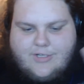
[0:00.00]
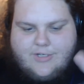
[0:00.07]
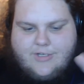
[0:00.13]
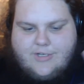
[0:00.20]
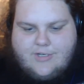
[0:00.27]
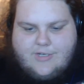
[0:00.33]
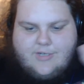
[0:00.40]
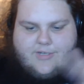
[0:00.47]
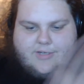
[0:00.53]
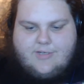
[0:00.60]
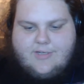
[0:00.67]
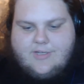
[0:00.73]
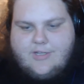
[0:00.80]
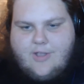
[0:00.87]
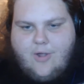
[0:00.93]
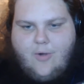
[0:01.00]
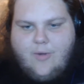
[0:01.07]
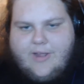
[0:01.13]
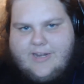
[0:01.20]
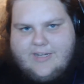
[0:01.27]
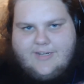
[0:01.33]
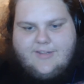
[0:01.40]
to go
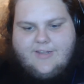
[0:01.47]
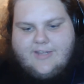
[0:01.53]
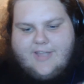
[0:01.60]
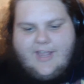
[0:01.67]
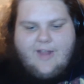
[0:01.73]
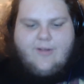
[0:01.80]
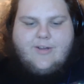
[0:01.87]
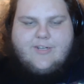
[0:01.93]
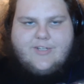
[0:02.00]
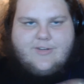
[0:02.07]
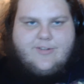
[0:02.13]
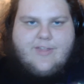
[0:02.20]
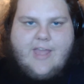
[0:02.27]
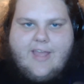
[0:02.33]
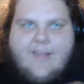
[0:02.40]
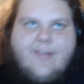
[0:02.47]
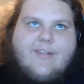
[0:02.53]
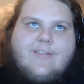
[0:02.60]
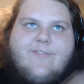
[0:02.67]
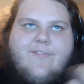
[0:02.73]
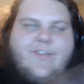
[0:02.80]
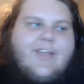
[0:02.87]
into the character that
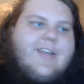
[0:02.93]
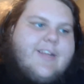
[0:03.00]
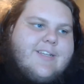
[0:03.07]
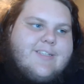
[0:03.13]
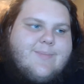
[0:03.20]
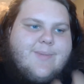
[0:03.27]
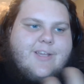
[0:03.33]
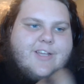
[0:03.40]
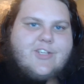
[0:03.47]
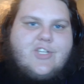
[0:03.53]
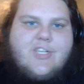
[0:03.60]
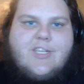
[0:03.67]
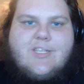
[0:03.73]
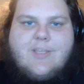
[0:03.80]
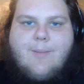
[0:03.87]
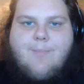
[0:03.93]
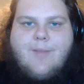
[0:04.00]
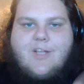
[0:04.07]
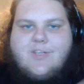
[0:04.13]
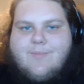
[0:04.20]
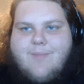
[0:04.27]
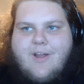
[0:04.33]
is Venus because she's a
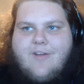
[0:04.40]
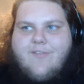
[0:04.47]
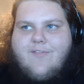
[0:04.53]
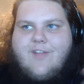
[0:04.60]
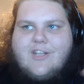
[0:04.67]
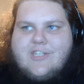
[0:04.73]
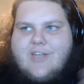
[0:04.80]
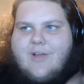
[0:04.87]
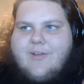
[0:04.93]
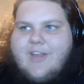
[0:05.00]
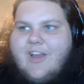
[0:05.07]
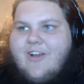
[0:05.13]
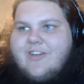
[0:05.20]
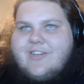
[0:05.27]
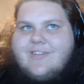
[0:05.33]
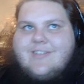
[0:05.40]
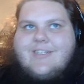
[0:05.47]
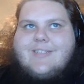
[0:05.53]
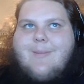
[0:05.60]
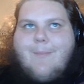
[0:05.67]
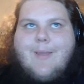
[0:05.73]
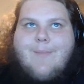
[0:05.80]
much better fleshed out character and
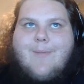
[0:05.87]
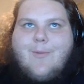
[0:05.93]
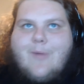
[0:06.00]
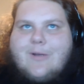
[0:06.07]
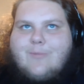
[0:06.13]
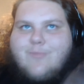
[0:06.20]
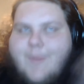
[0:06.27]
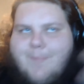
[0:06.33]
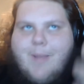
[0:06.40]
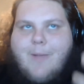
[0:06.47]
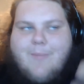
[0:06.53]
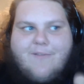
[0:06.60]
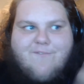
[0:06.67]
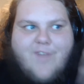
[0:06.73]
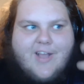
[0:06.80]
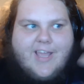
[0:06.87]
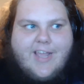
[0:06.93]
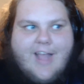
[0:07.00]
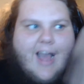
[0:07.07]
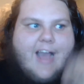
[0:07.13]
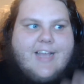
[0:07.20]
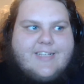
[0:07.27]
doesn't make me want to rip out my
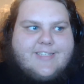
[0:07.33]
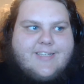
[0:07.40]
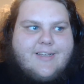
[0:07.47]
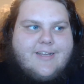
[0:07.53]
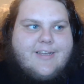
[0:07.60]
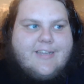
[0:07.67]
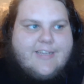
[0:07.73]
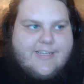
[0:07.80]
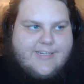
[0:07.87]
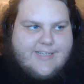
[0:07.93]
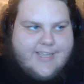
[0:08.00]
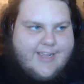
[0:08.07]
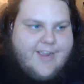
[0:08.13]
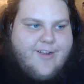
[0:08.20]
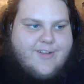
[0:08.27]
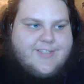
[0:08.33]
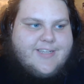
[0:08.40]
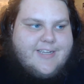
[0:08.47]
fucking eyes and ears.